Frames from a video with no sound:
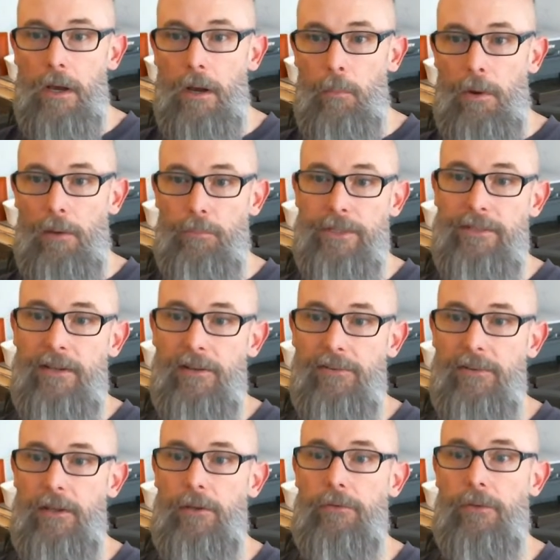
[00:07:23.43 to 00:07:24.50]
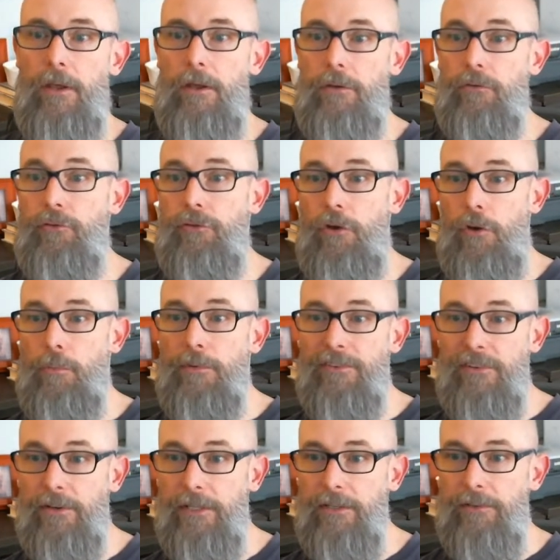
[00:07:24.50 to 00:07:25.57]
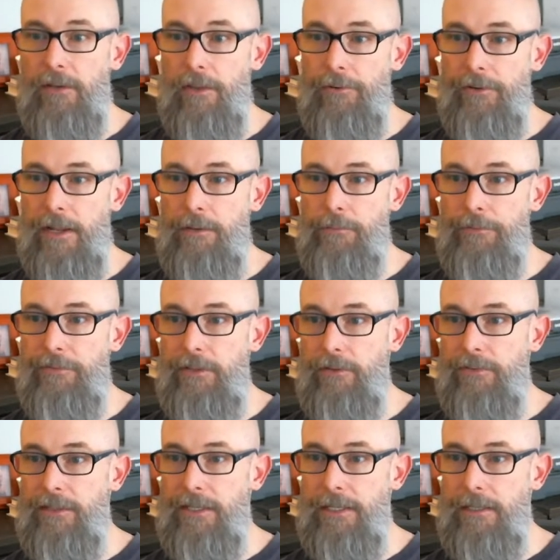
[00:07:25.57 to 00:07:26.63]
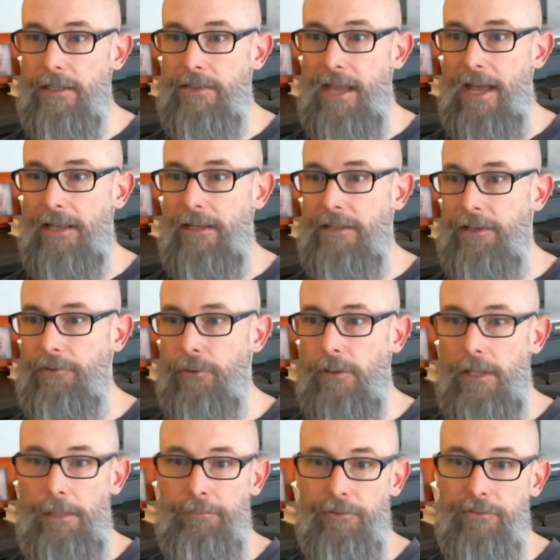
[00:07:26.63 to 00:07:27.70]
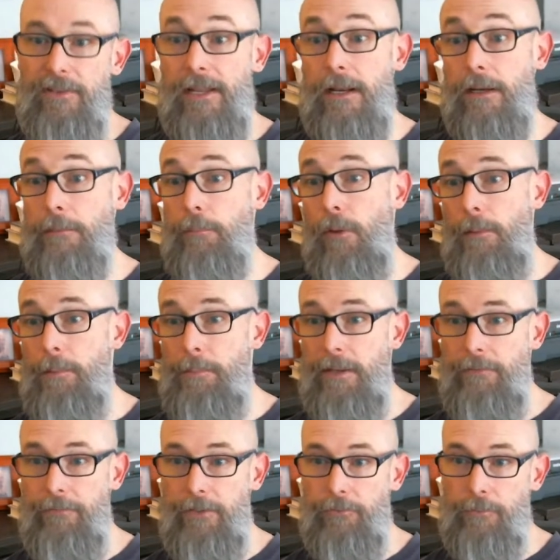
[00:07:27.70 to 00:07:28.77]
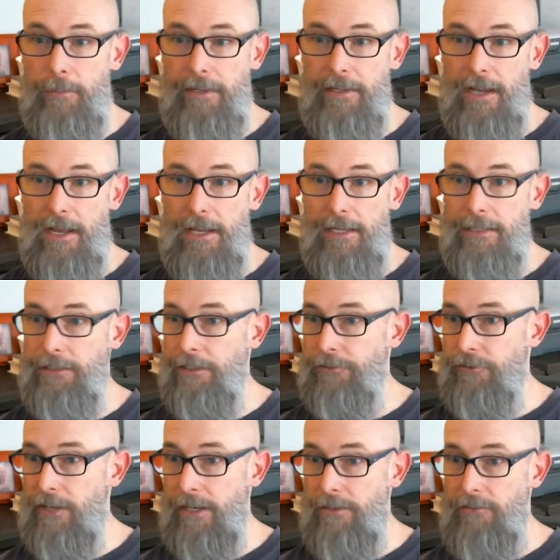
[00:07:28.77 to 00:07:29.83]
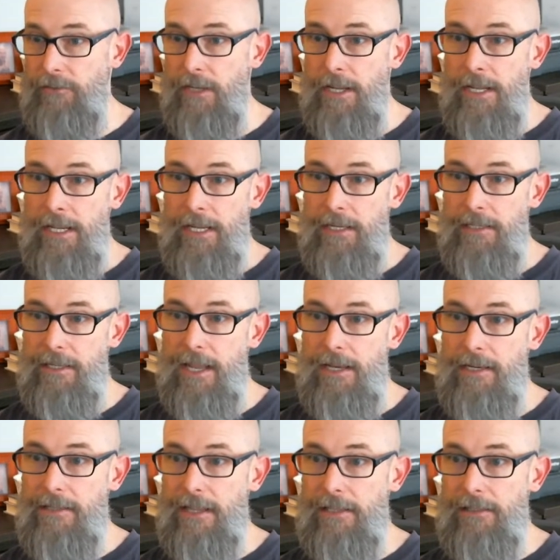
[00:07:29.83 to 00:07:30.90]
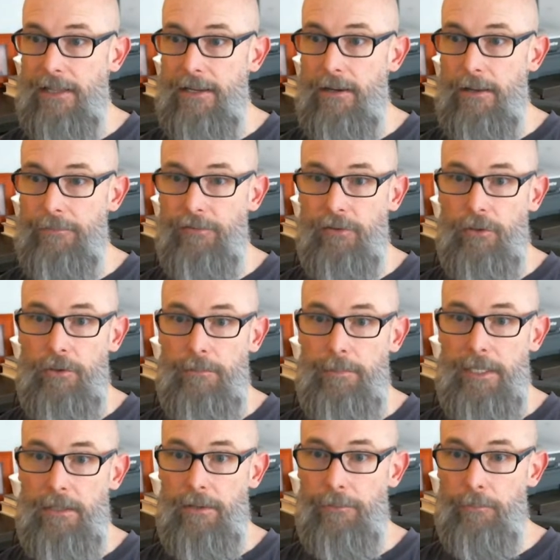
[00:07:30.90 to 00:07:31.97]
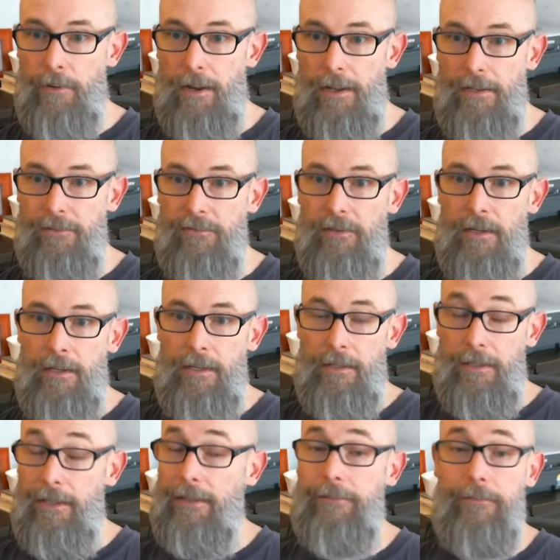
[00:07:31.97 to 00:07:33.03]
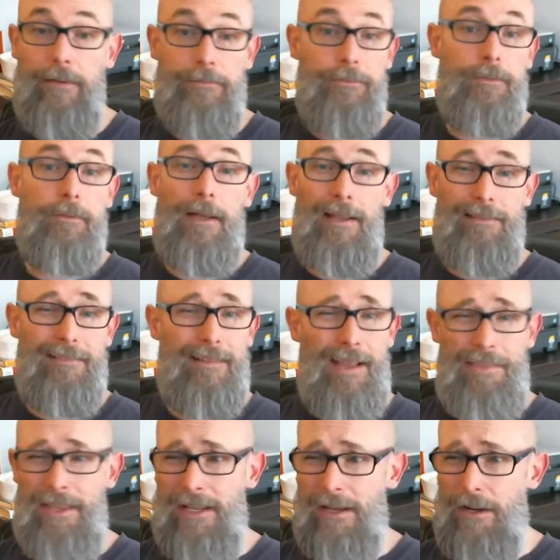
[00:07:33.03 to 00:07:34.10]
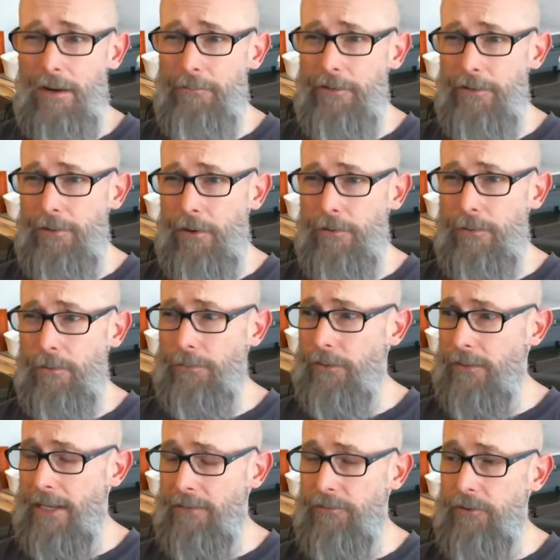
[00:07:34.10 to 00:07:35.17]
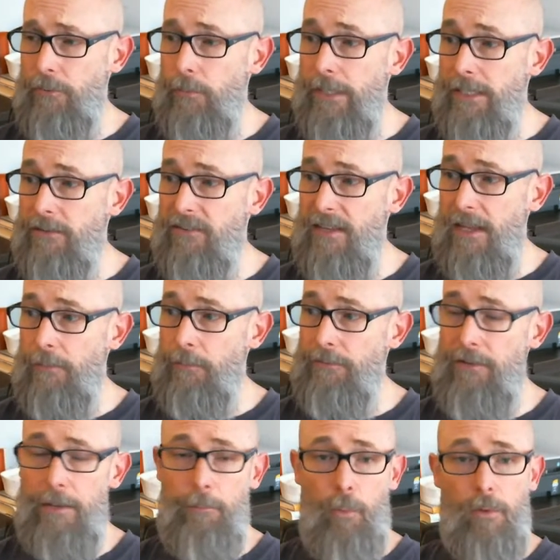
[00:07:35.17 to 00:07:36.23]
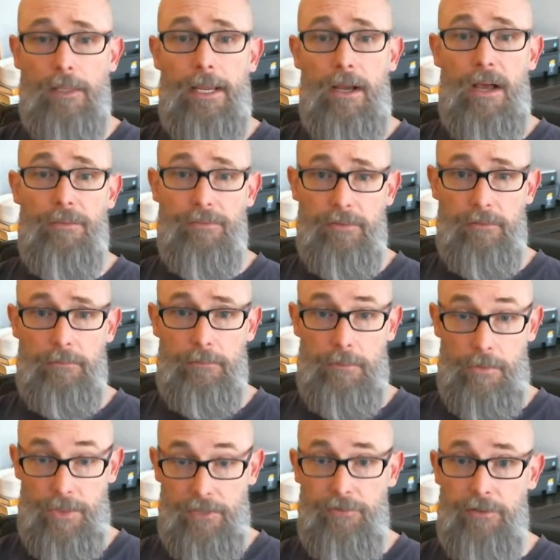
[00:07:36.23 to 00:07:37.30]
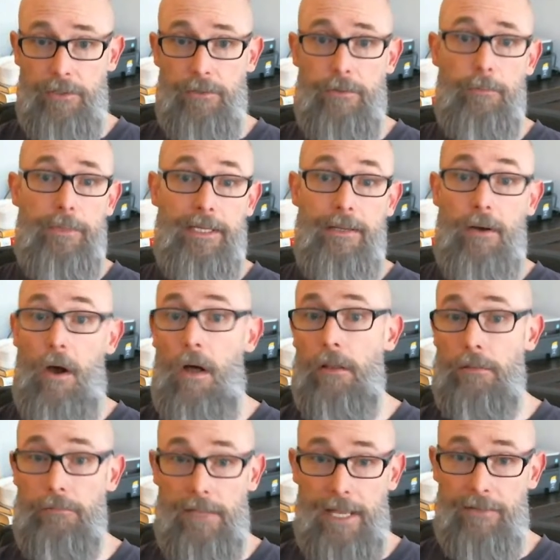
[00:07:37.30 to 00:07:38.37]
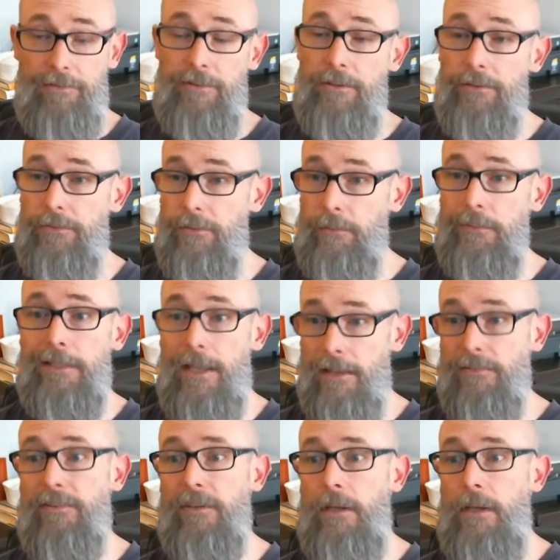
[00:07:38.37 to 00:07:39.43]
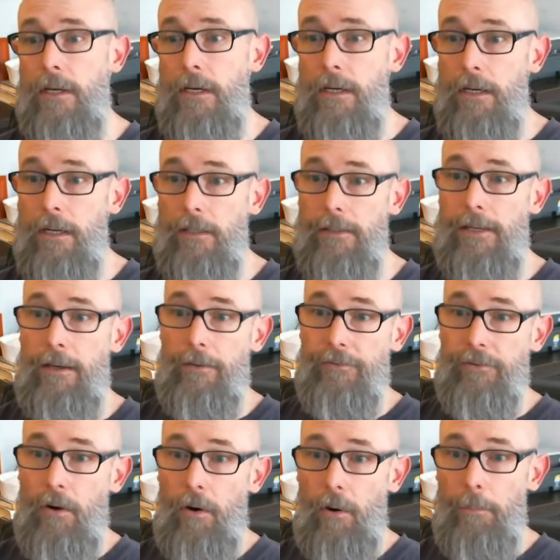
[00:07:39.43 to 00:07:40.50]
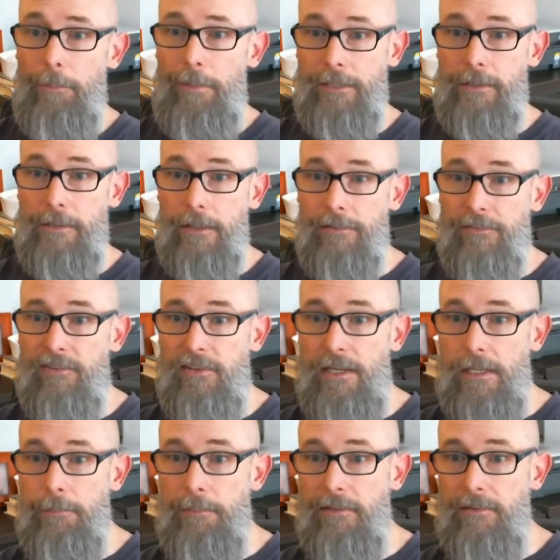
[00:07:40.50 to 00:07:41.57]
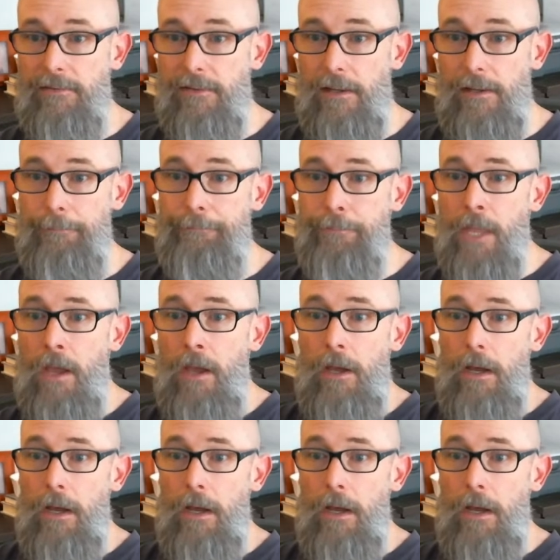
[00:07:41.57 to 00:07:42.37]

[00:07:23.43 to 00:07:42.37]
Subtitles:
While retail sales showed resilience, other data revealed that initial claims for state unemployment benefits remained high and unchanged, indicating that layoffs could be on the rise. And I think I covered an article in the last 2 weeks that we've had more layoffs this year than we did all of last year. So yes, layoffs are picking up steam at this time.